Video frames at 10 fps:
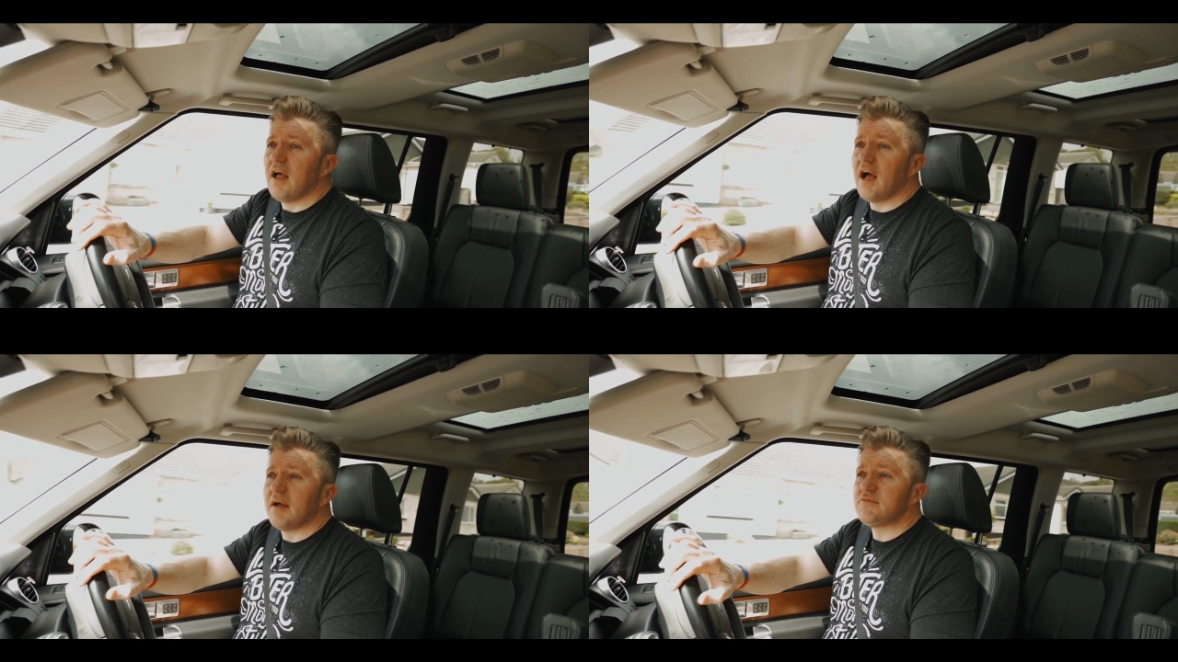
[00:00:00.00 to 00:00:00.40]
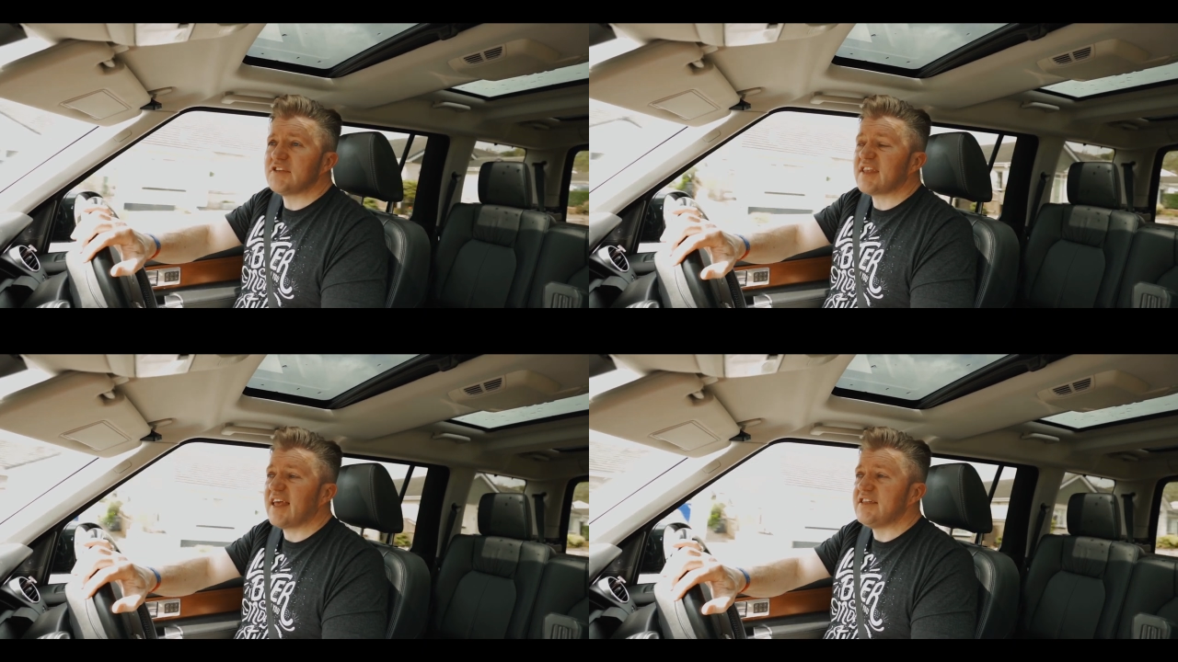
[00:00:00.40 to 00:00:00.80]
um,
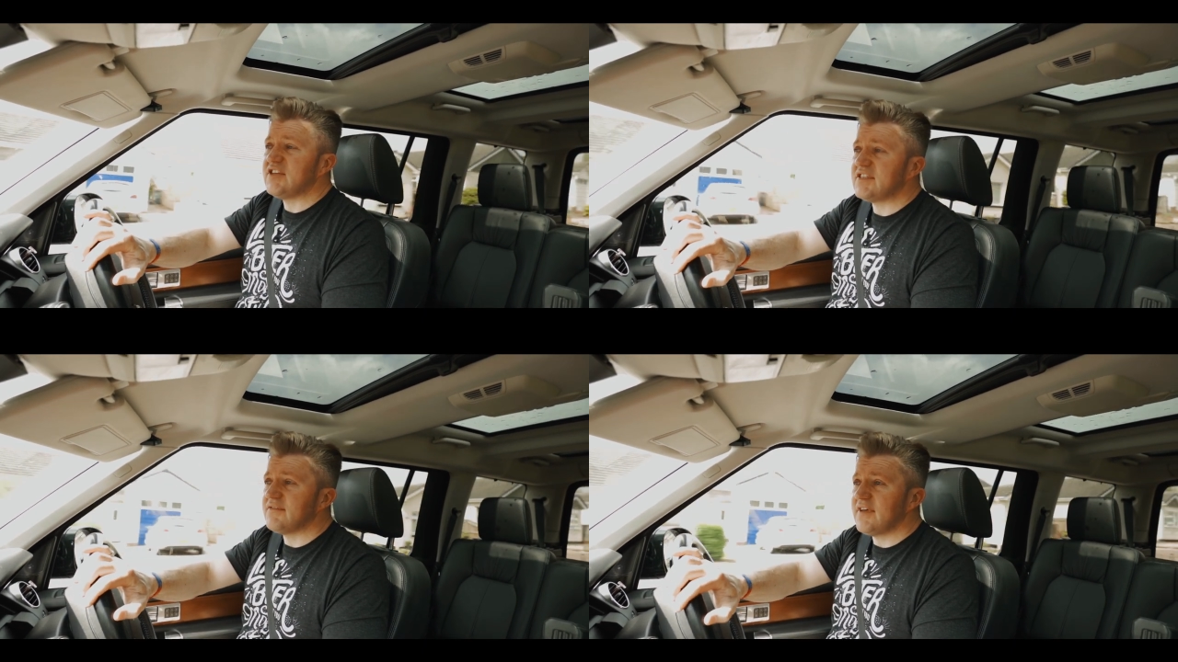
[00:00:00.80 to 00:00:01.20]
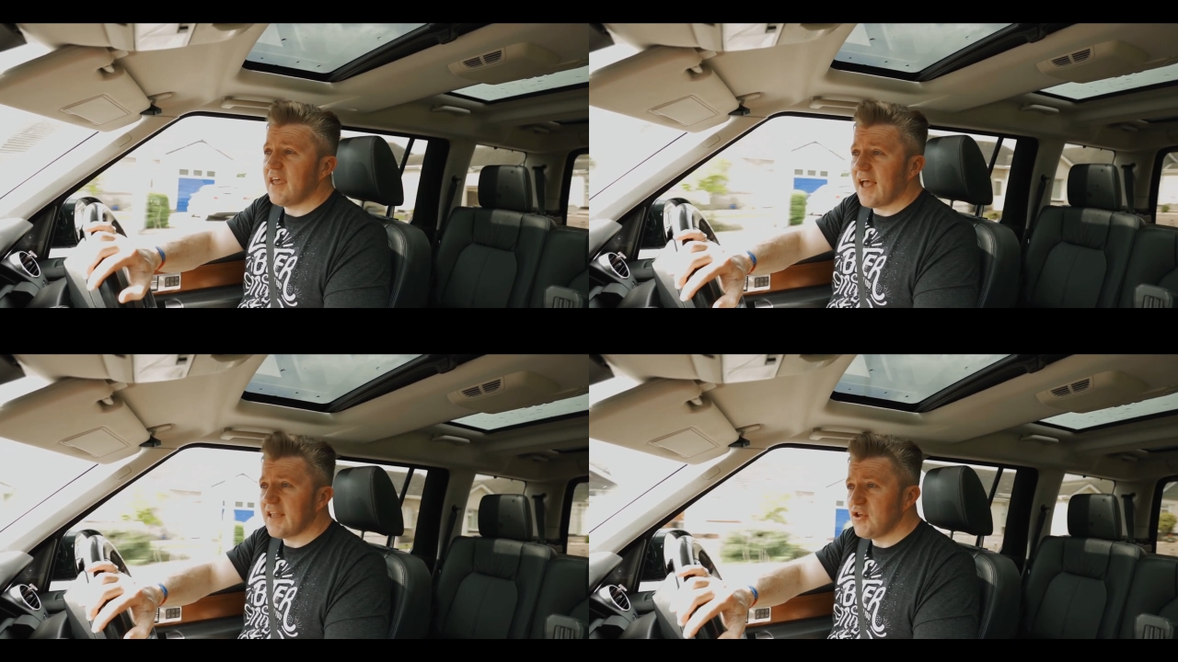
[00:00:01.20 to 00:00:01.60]
just to get the gist of
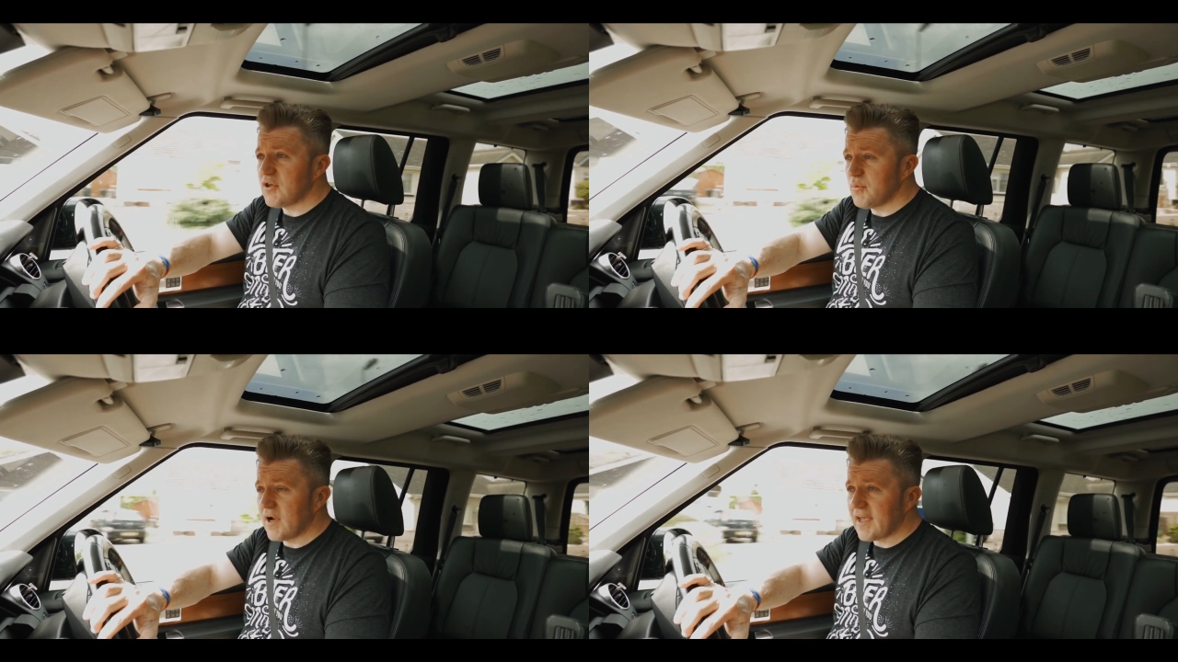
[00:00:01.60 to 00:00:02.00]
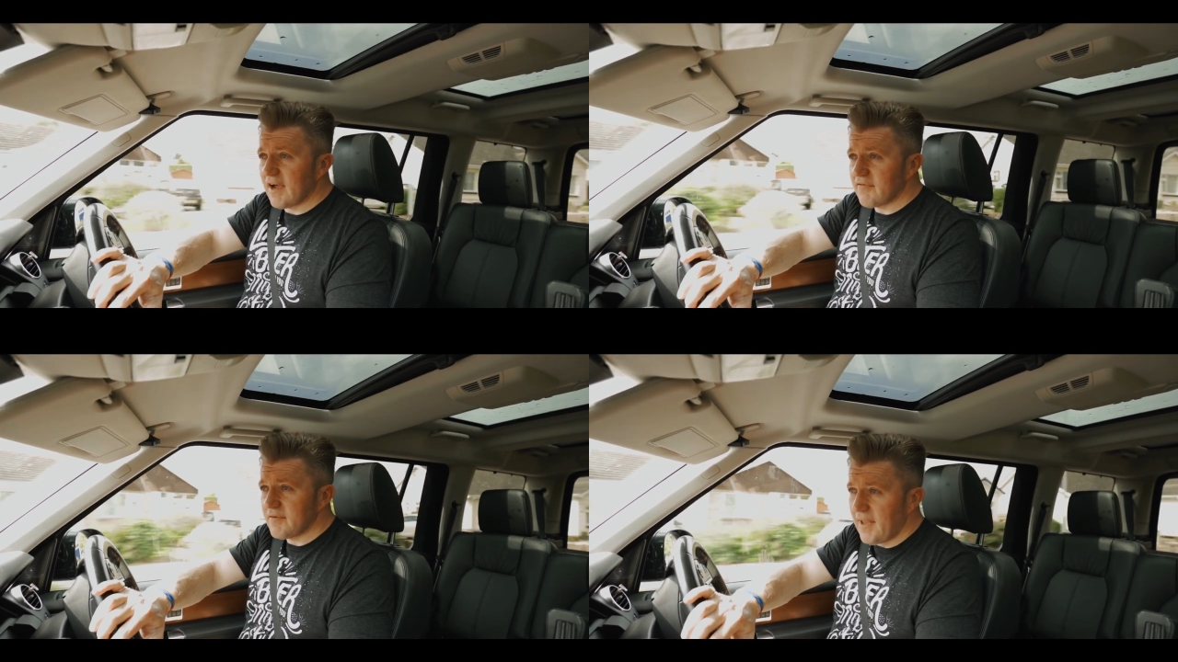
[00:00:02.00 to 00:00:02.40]
it and you can work
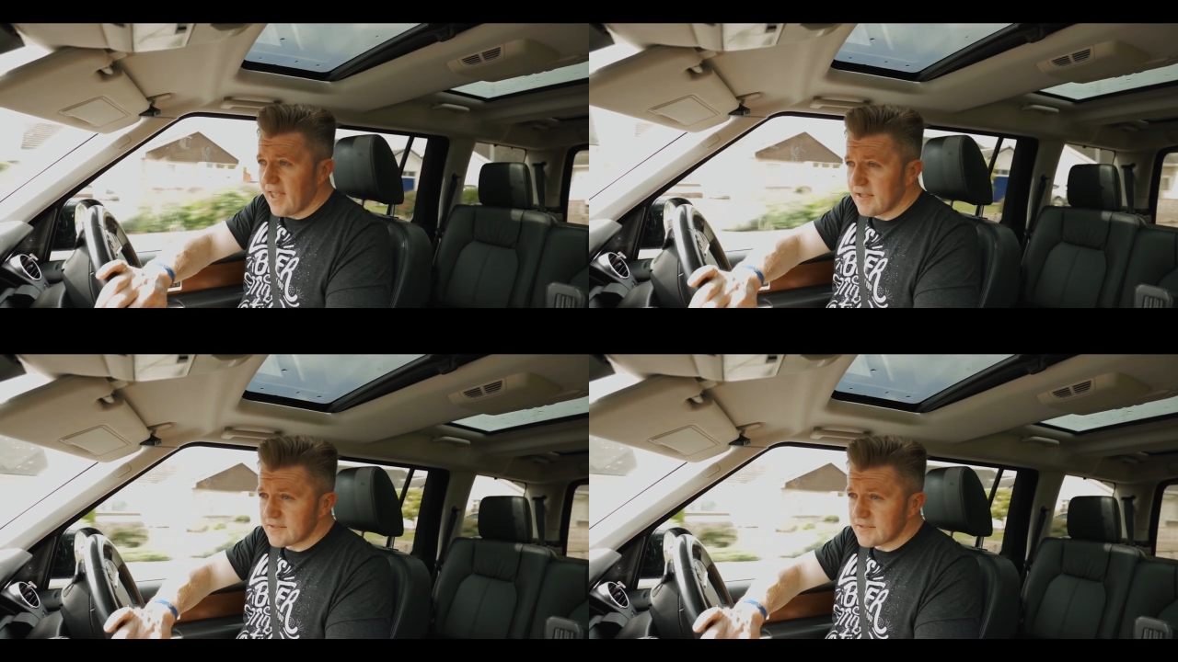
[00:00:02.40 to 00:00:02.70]
it out from there.